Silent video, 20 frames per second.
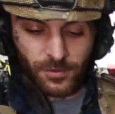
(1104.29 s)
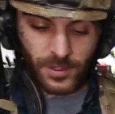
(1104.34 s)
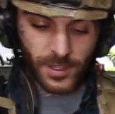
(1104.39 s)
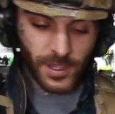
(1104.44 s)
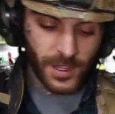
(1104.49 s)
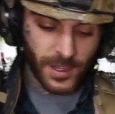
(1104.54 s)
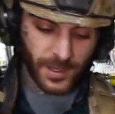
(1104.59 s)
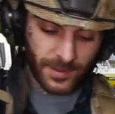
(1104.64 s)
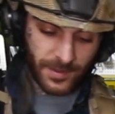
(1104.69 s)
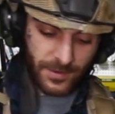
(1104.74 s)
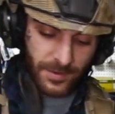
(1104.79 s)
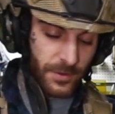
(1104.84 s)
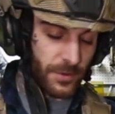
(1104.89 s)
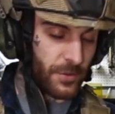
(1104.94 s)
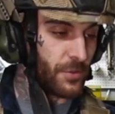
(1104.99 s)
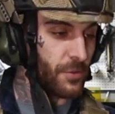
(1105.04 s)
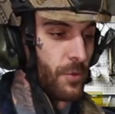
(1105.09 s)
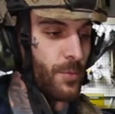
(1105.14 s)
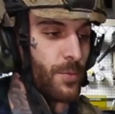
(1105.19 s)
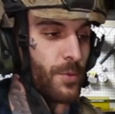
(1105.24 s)
guys that are
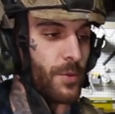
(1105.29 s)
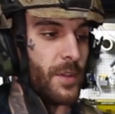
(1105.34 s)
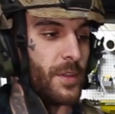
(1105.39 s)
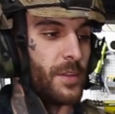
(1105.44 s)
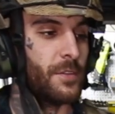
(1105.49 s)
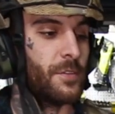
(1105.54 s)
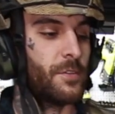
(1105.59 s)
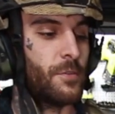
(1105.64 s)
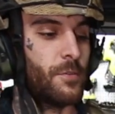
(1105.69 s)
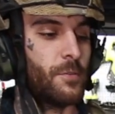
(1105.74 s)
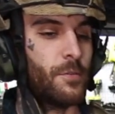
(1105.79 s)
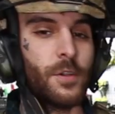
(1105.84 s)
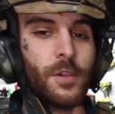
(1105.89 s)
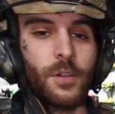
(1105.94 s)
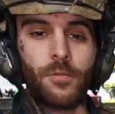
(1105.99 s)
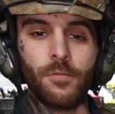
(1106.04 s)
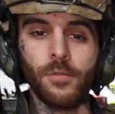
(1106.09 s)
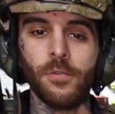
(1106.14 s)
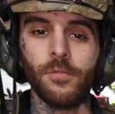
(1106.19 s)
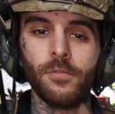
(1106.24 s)
super into
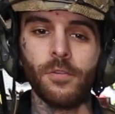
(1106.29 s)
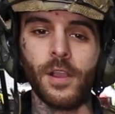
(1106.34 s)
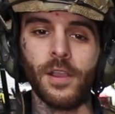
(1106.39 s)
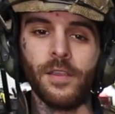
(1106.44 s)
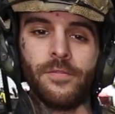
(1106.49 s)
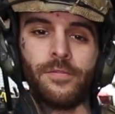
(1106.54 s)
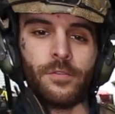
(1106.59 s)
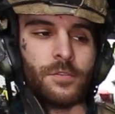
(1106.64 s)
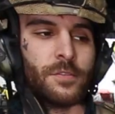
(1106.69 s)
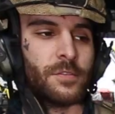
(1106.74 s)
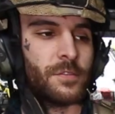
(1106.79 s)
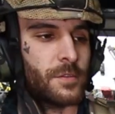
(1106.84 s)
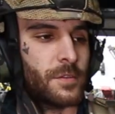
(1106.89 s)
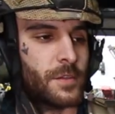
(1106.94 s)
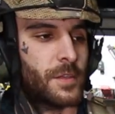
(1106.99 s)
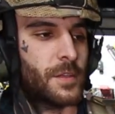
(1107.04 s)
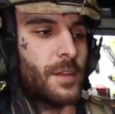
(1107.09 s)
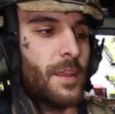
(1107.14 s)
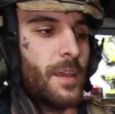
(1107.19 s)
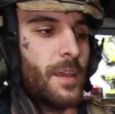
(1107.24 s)
real rifles and